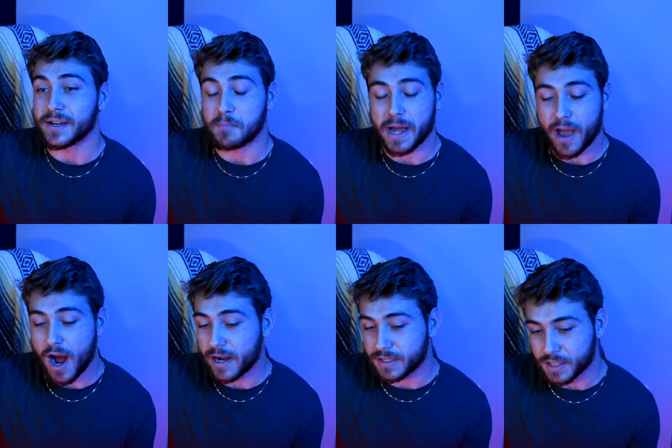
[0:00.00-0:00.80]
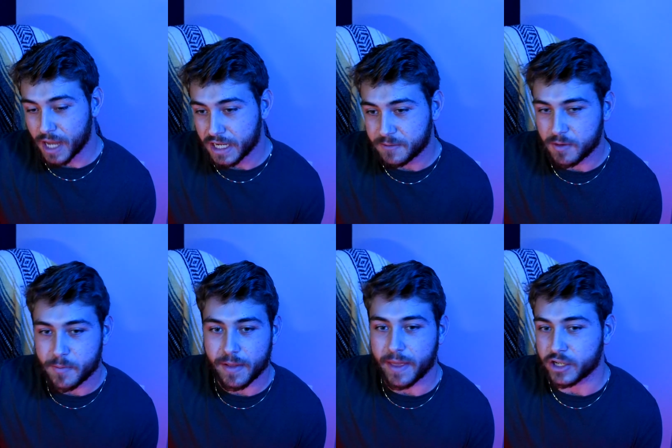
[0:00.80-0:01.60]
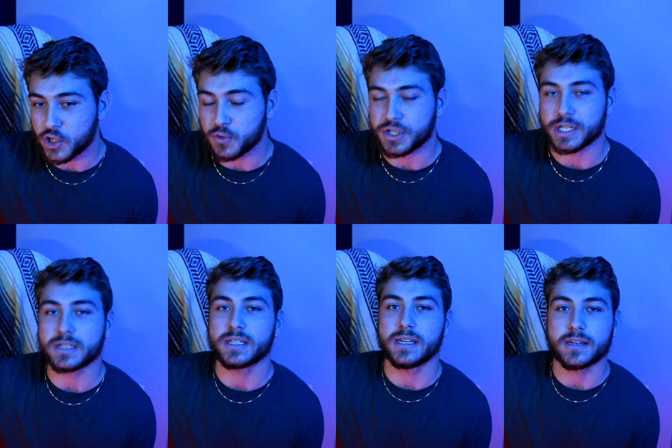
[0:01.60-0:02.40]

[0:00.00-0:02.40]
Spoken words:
My honest guess would have been like 260